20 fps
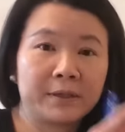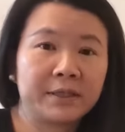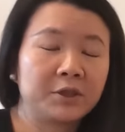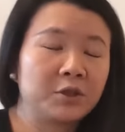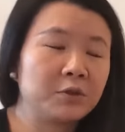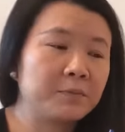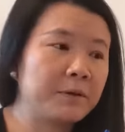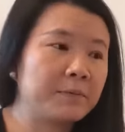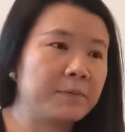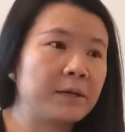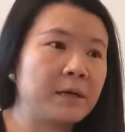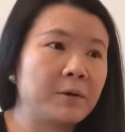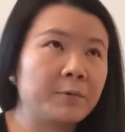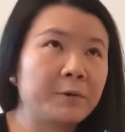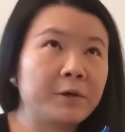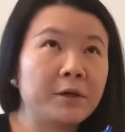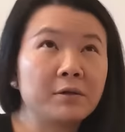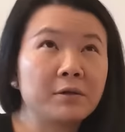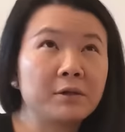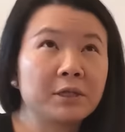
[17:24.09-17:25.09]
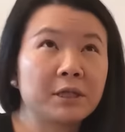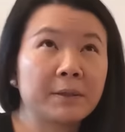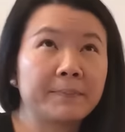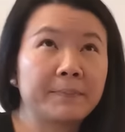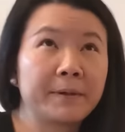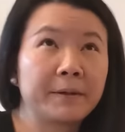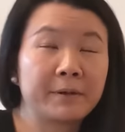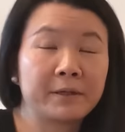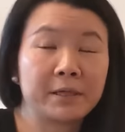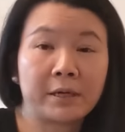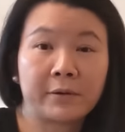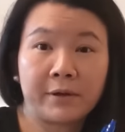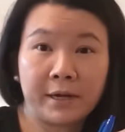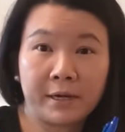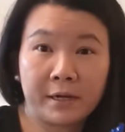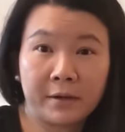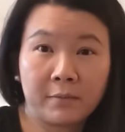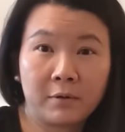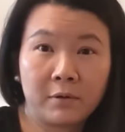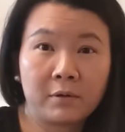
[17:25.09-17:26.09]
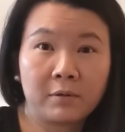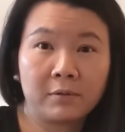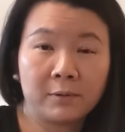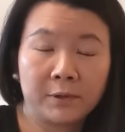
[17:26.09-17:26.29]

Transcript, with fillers: tissue paper, we don't use a paper towel anymore.